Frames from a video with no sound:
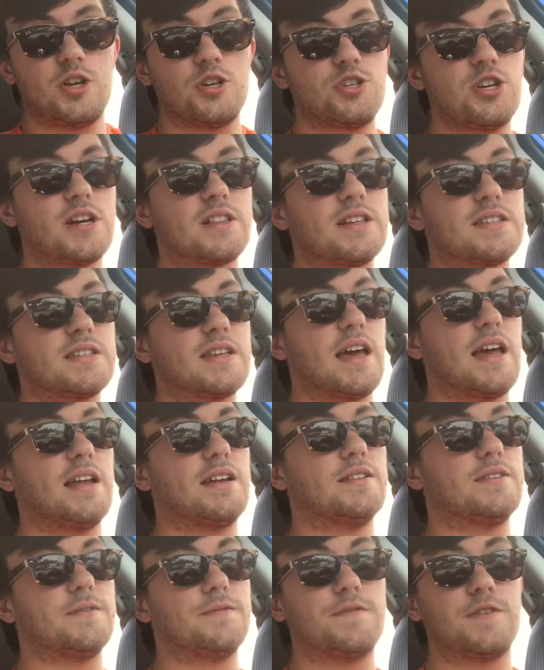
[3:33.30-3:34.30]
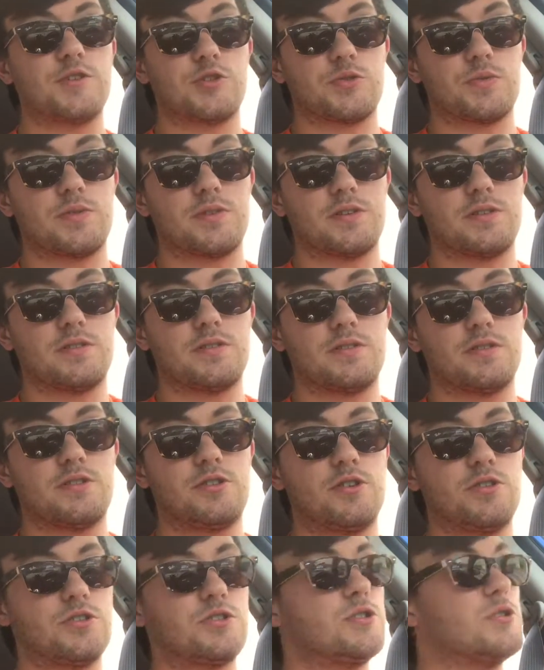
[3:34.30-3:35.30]
checklist and visual.
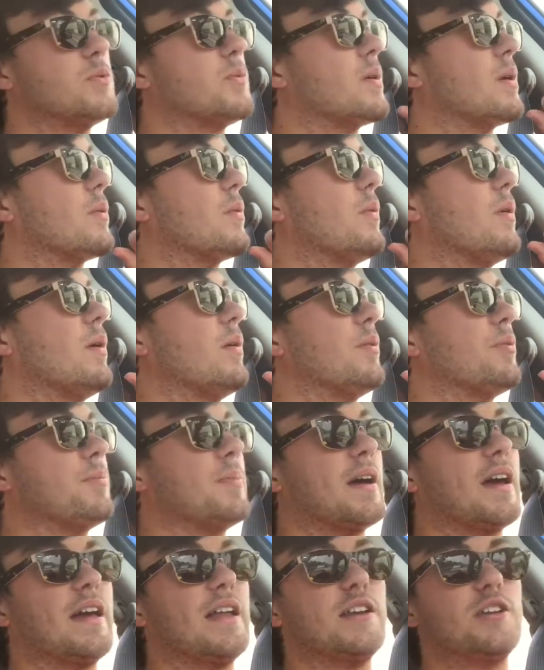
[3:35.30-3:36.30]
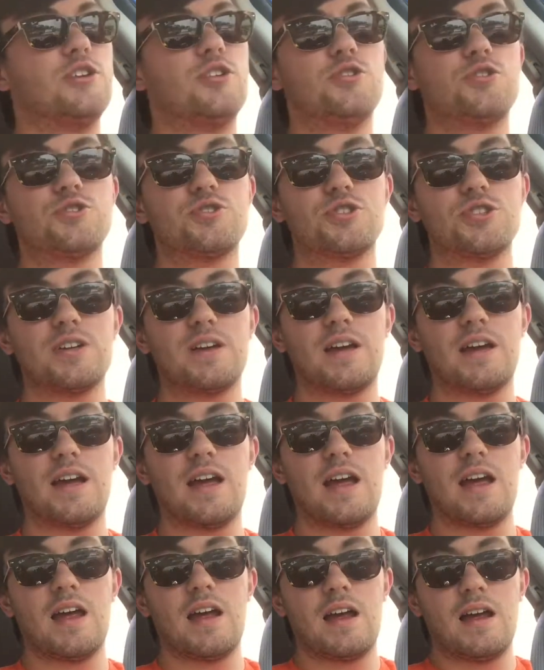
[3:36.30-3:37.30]
Those two work well with me, and usually,
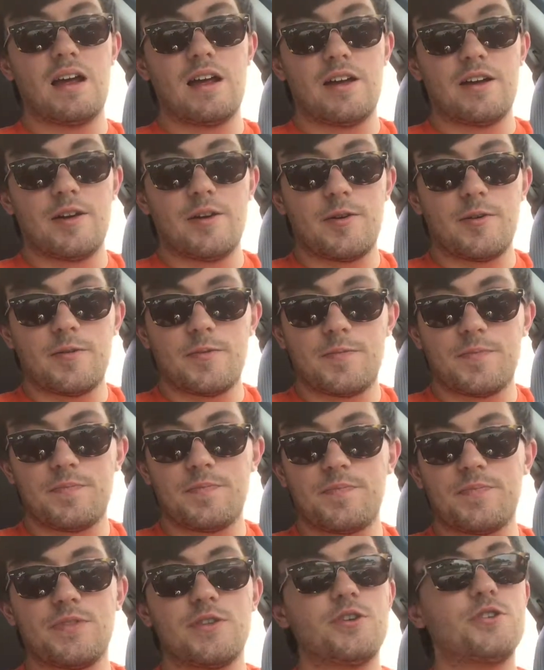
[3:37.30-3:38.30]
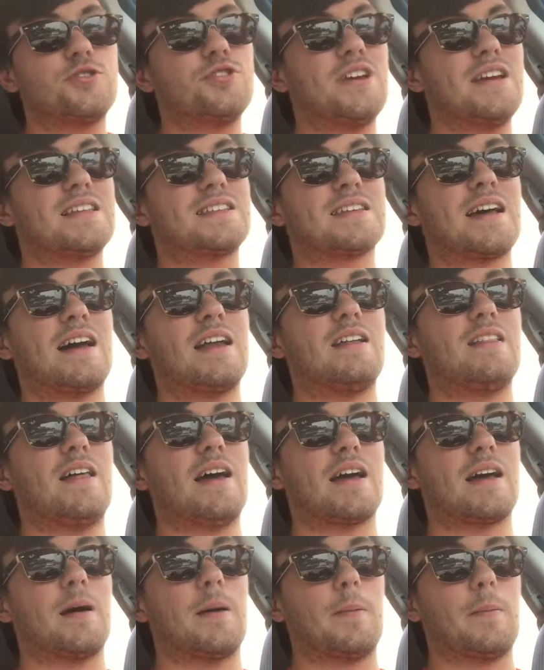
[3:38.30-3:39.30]
usually it's kind of
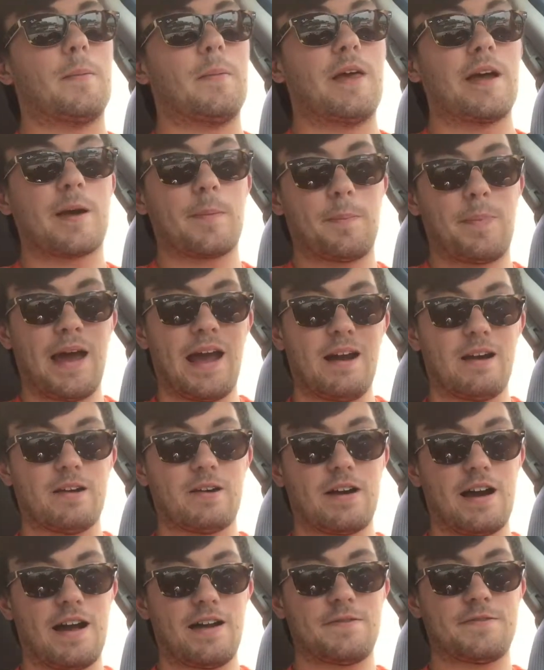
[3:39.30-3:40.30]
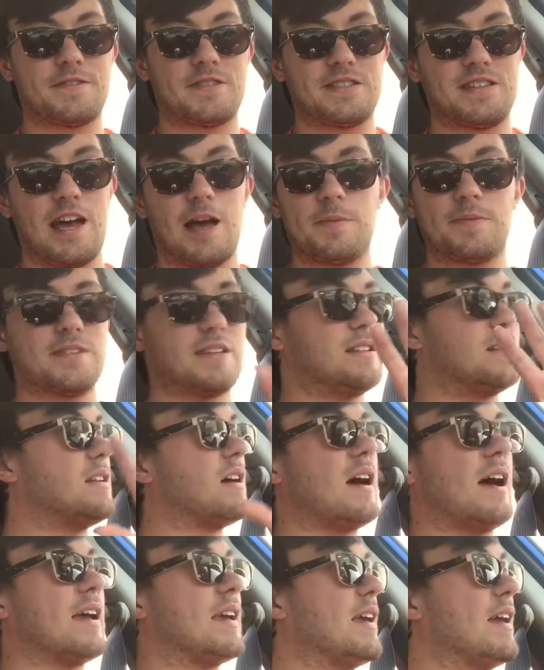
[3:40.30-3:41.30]
like a like paragraph steps, and
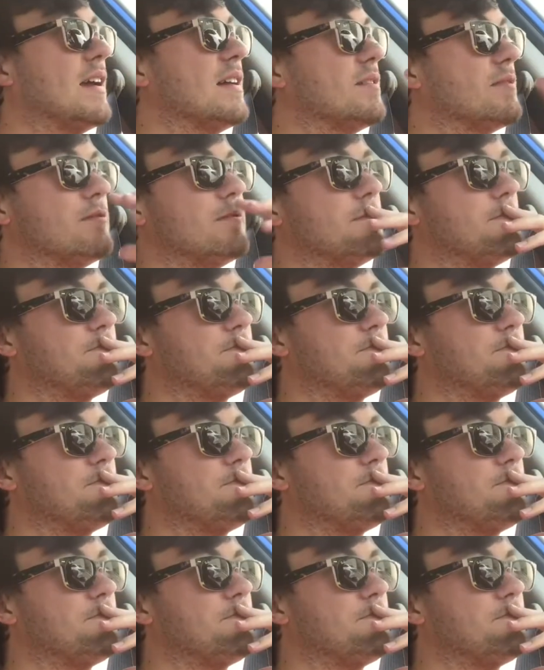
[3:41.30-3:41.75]
I can't.